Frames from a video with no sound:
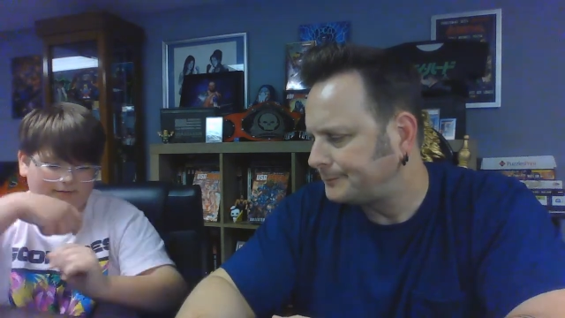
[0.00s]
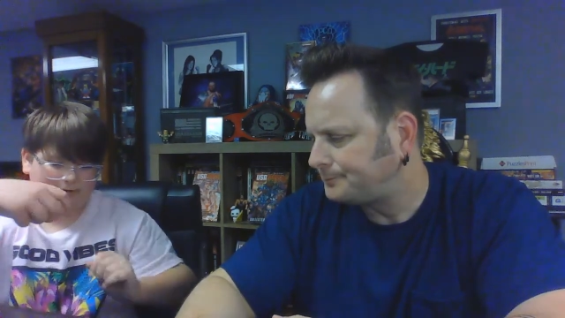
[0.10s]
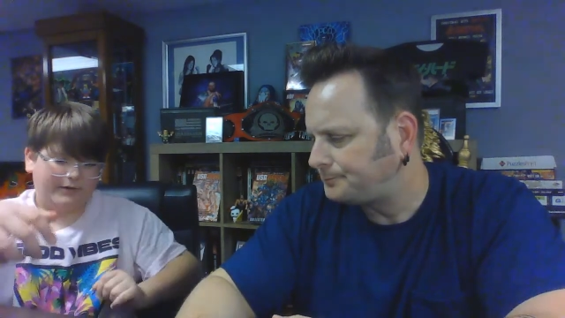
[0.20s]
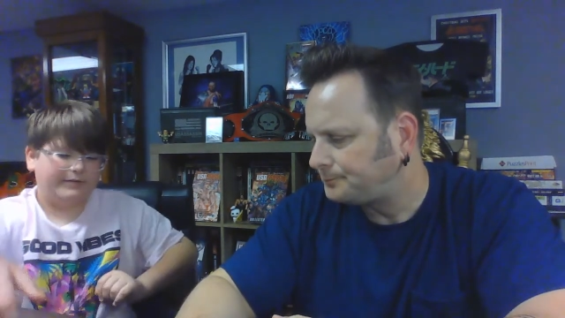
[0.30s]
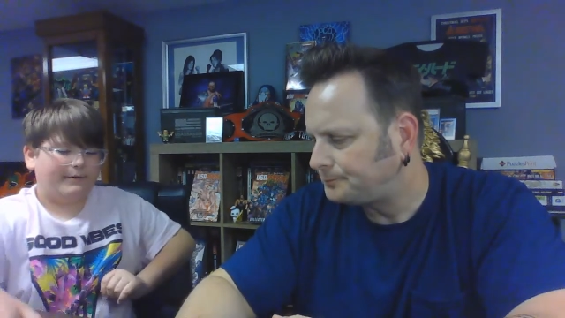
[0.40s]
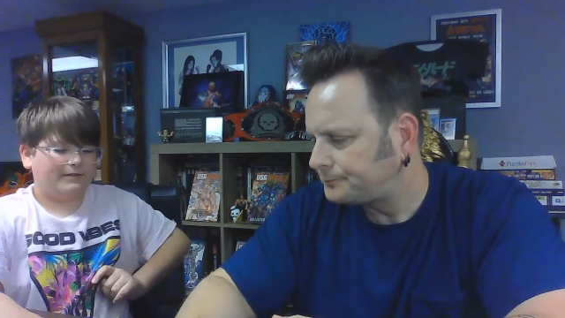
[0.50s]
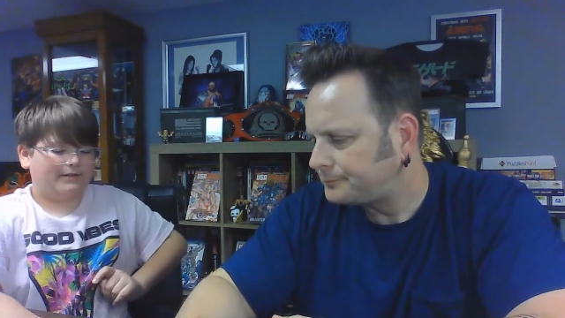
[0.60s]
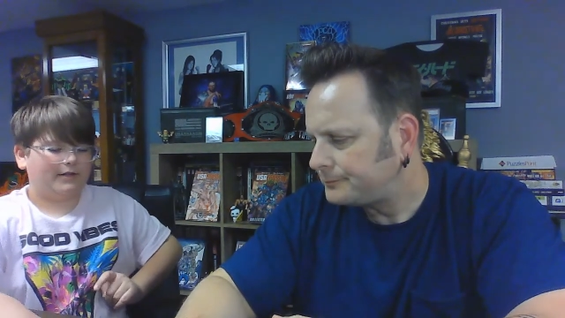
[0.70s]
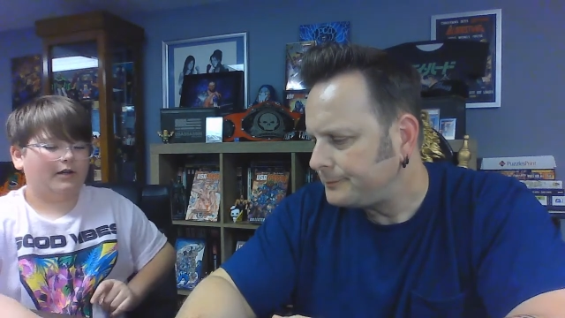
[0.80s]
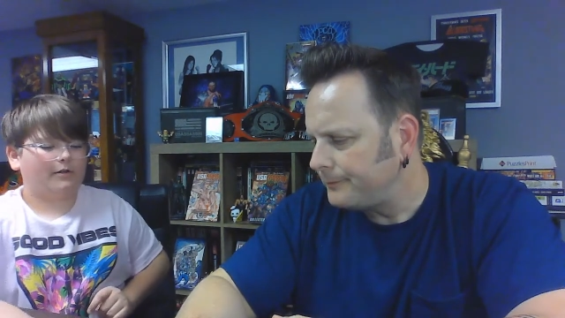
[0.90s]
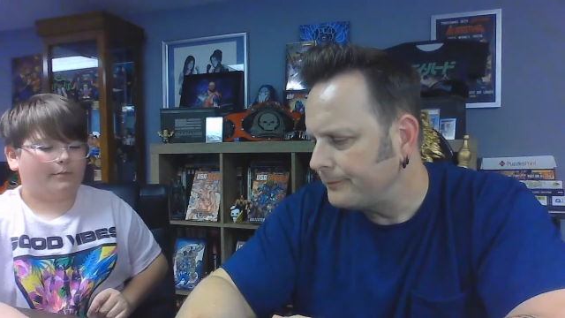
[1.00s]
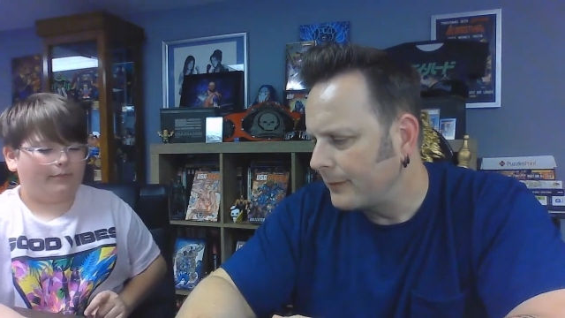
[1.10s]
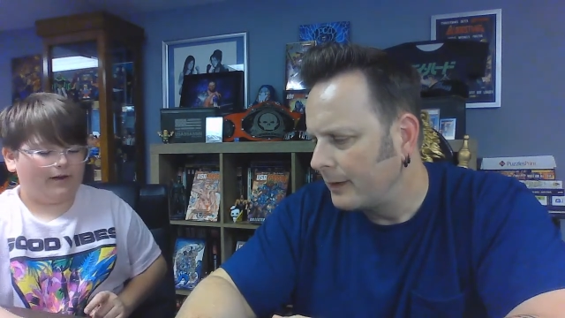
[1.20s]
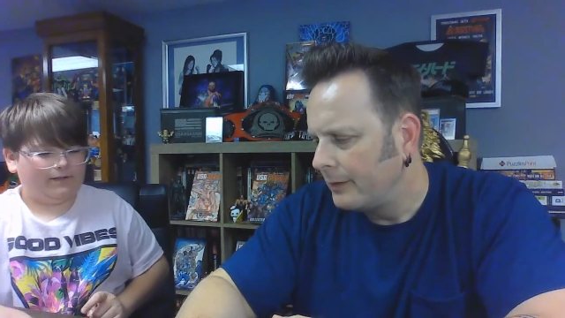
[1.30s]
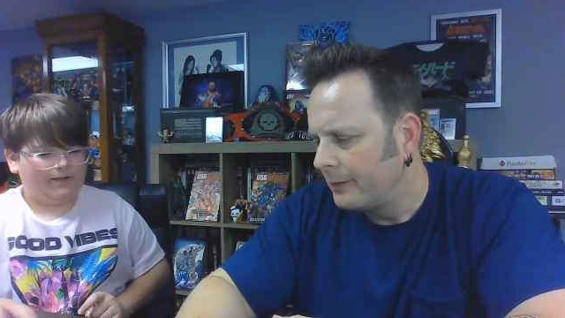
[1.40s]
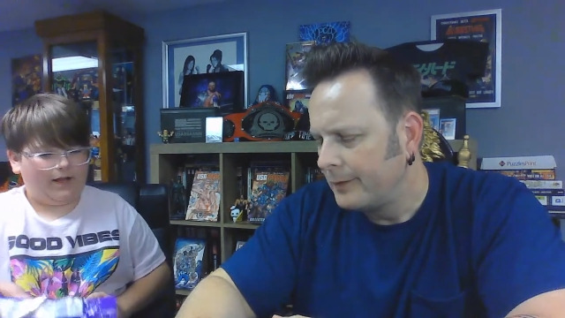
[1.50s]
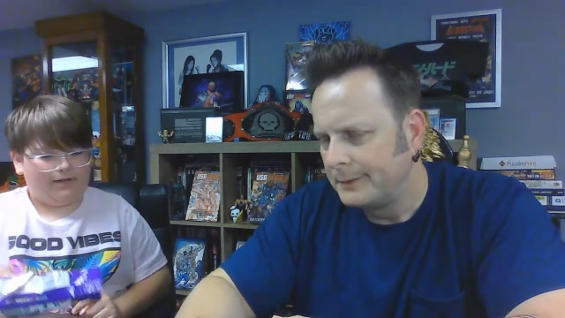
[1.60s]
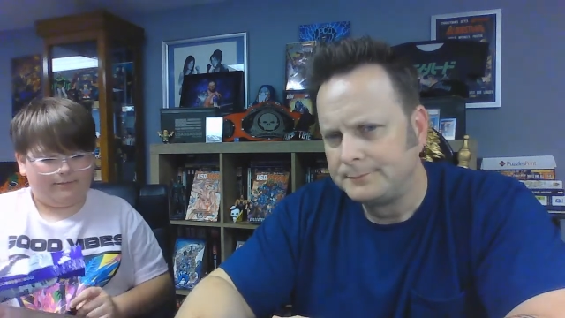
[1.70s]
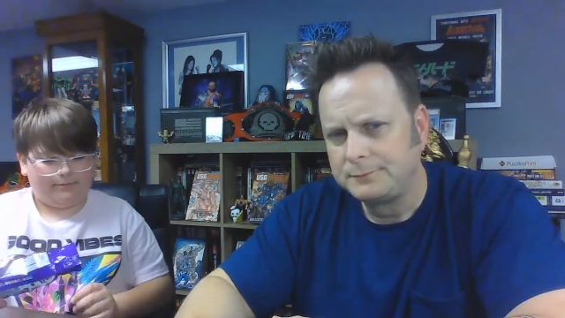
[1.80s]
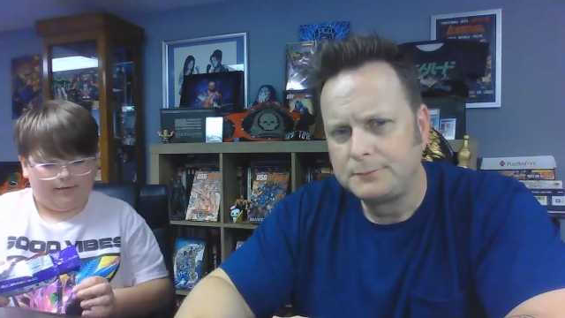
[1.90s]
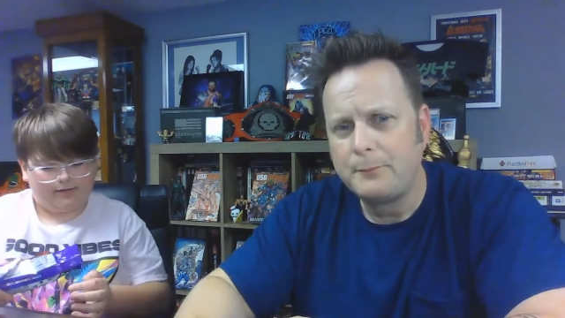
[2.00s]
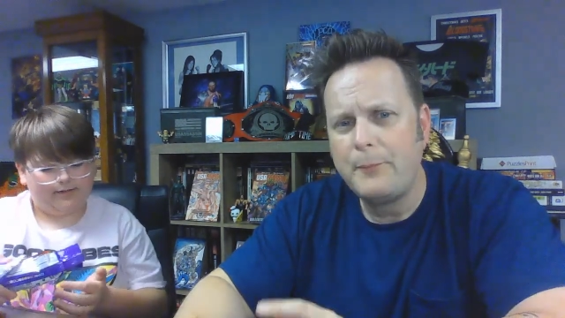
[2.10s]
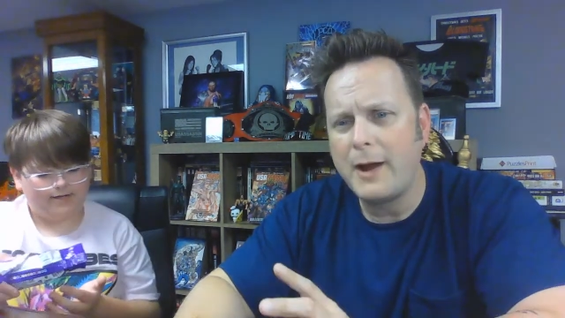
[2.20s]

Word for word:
Speaker 1: No spice at all, or barely not. Barely.